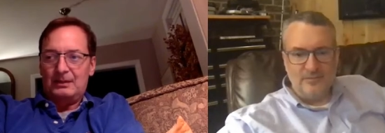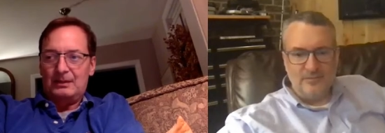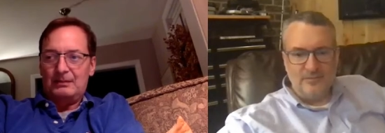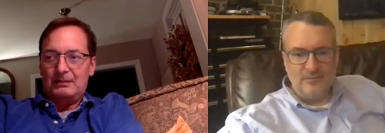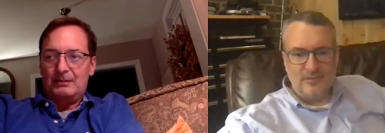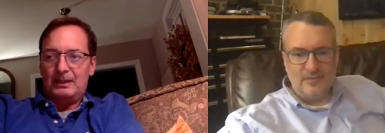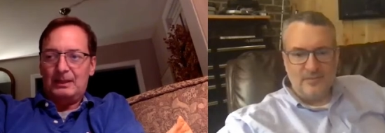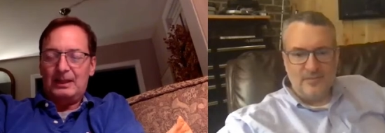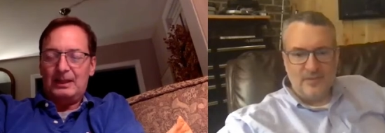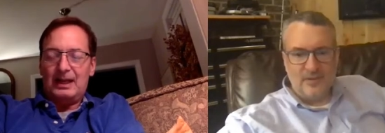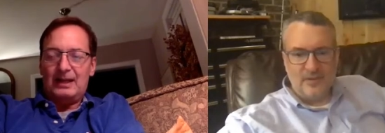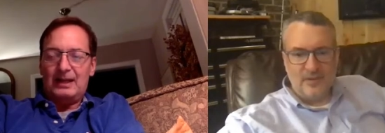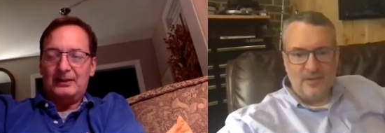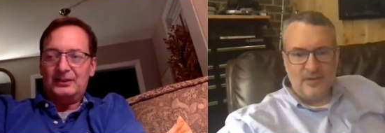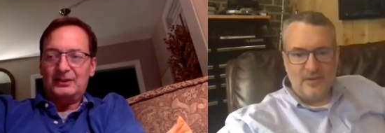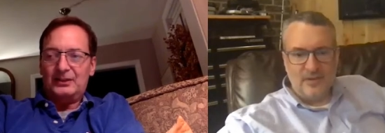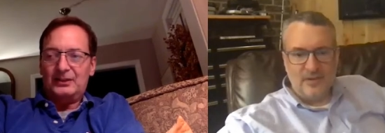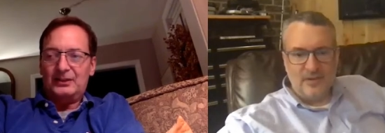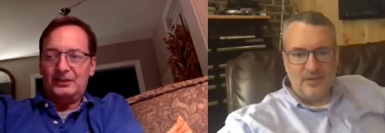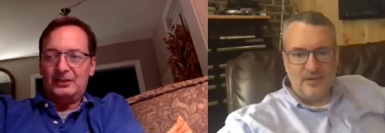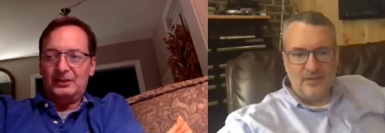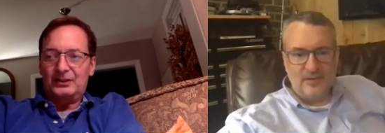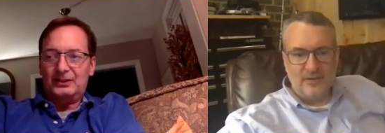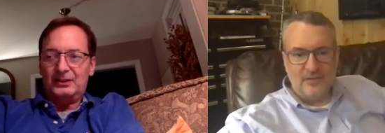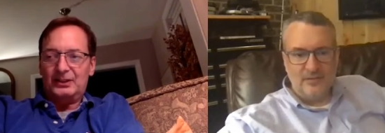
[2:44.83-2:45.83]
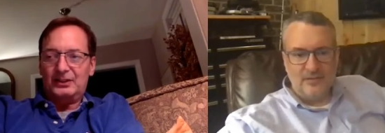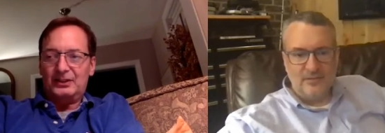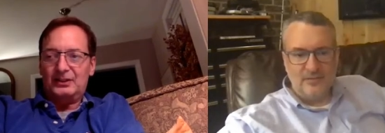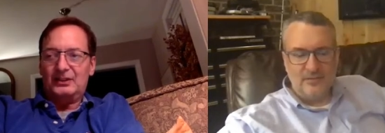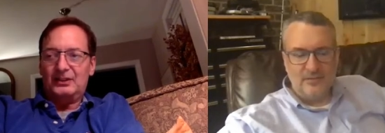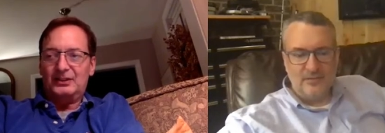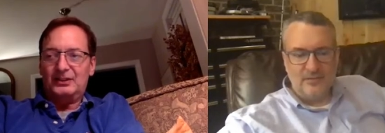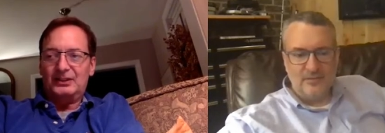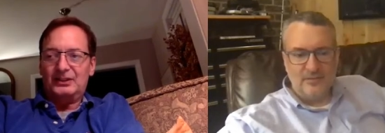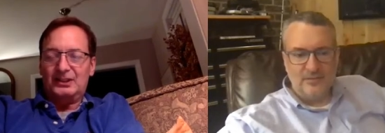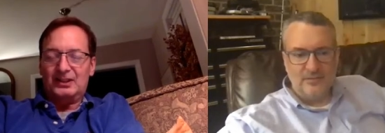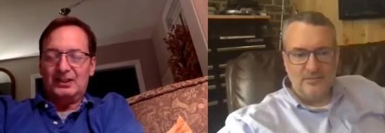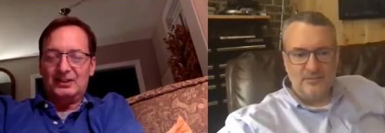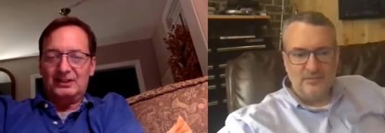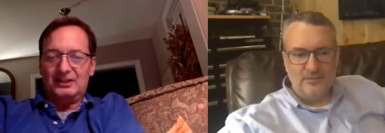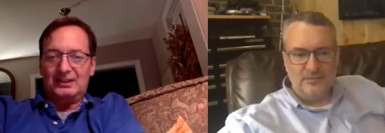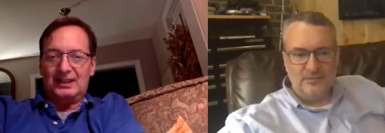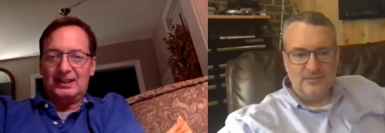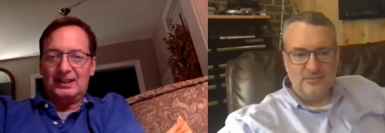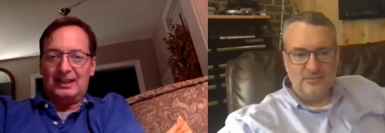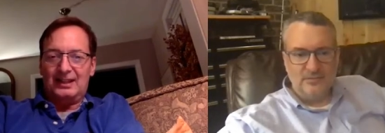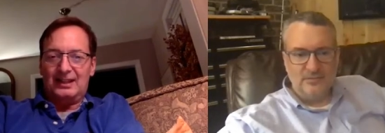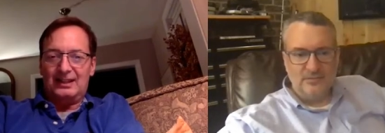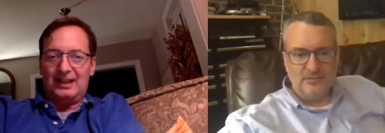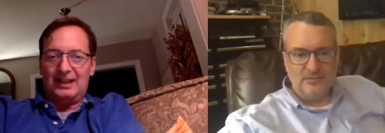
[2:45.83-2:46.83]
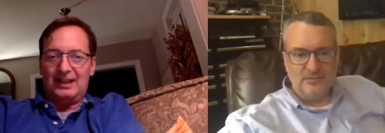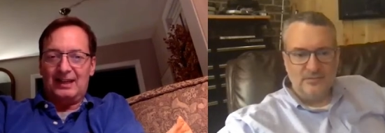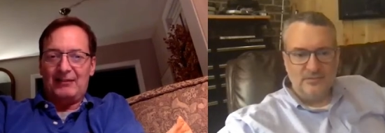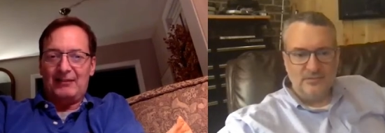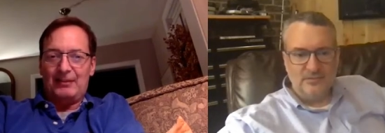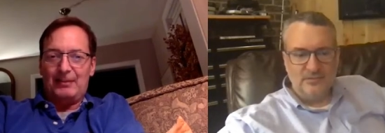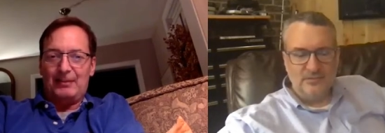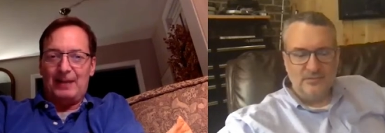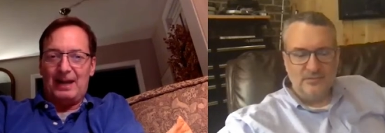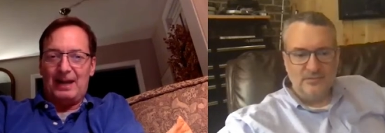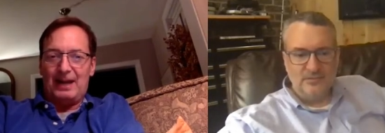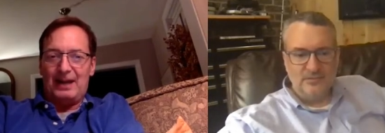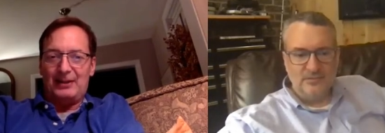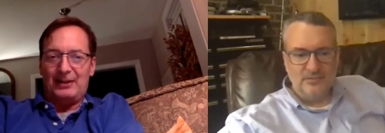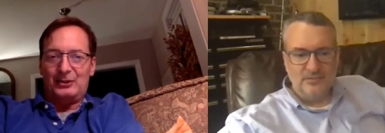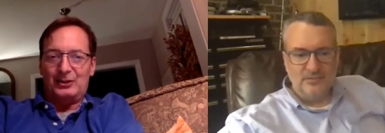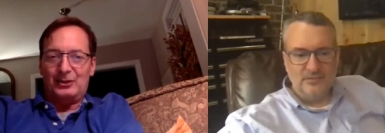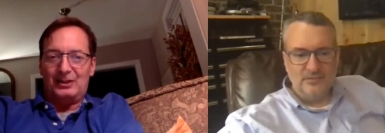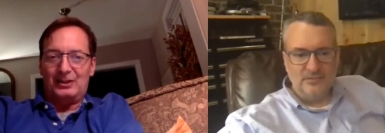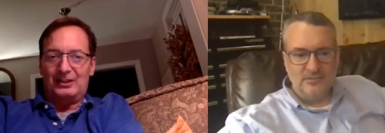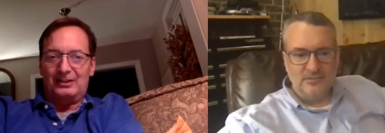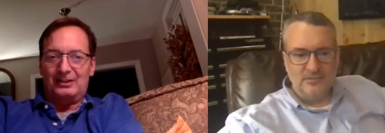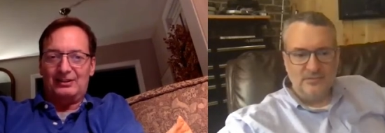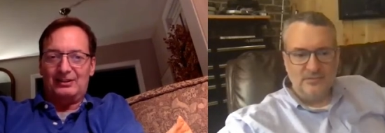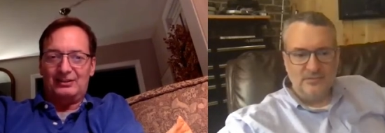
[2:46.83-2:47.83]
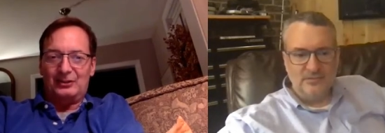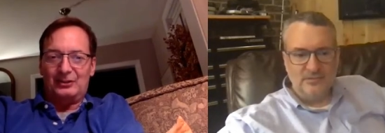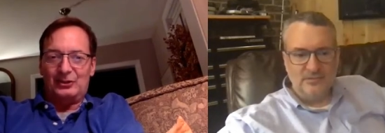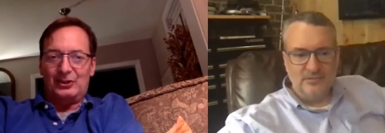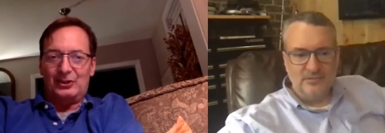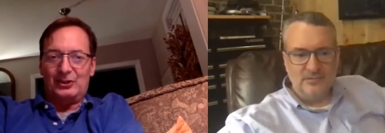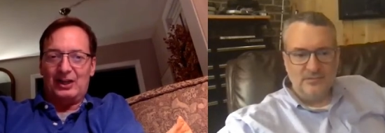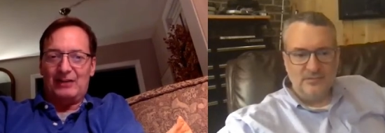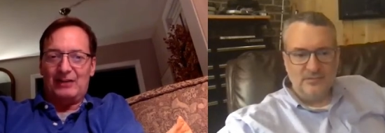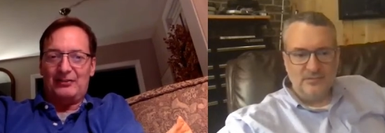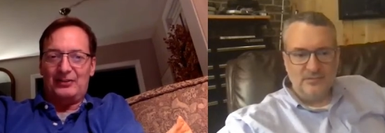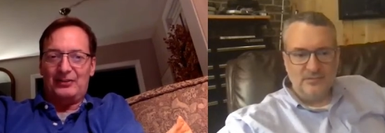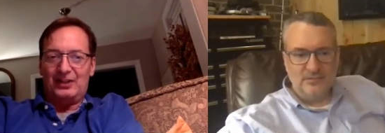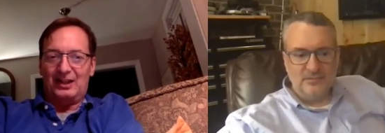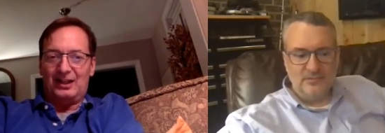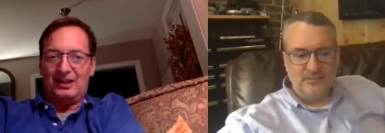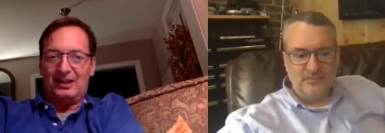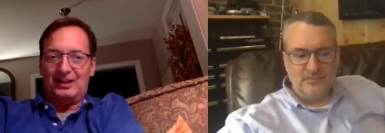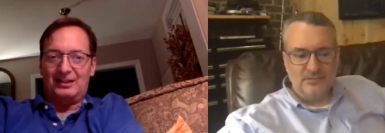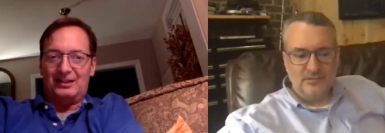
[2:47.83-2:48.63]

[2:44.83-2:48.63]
Speaker 1: But yeah, De- DiLisio's they they have a passionate chef there.